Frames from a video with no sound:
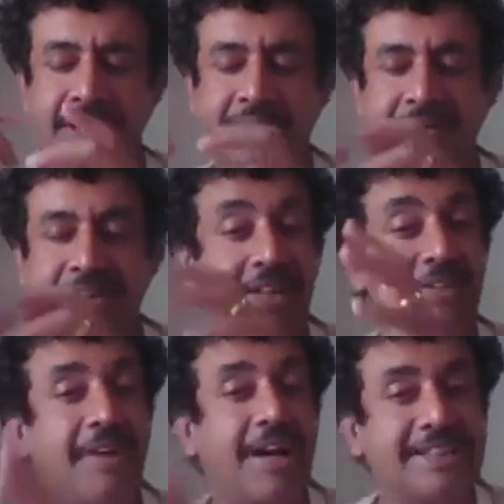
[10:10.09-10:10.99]
kind of
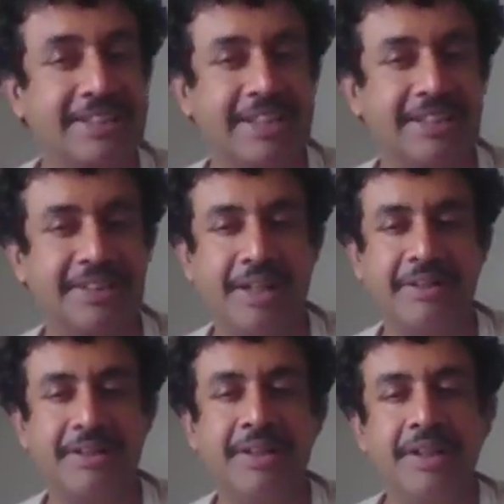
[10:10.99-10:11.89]
sacrifices that you
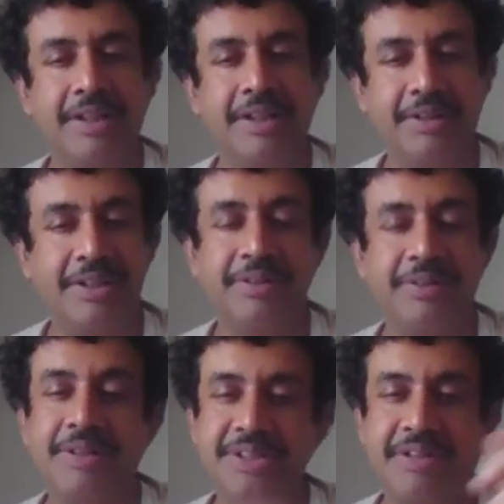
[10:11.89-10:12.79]
can you can you
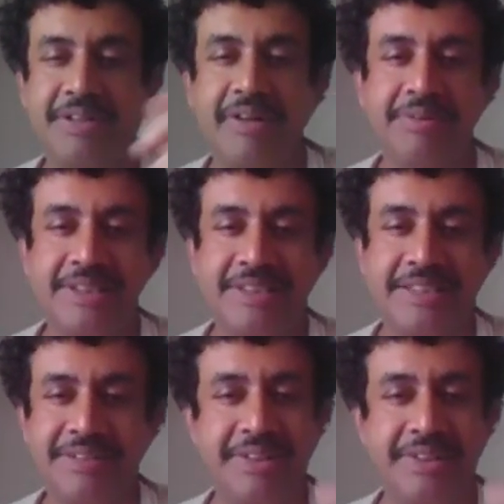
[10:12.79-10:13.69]
can generate with
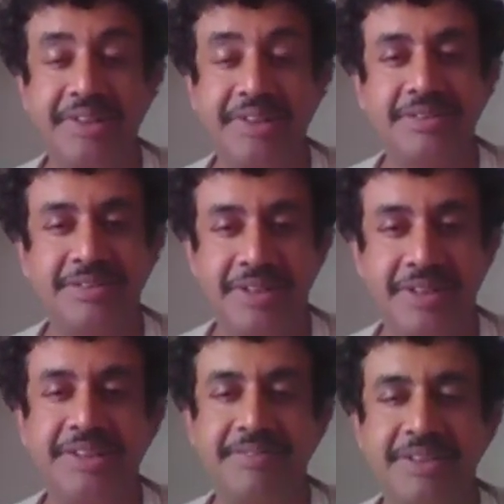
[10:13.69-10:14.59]
three three
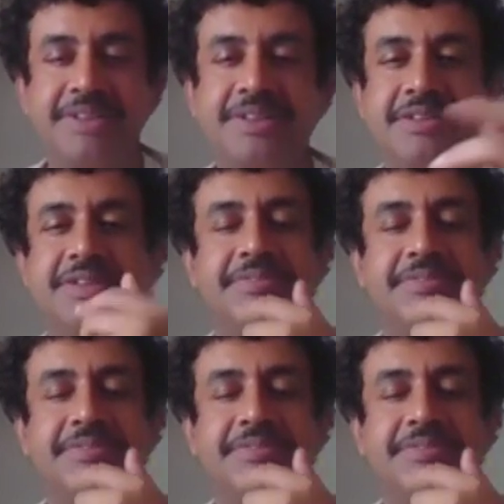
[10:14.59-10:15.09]
three different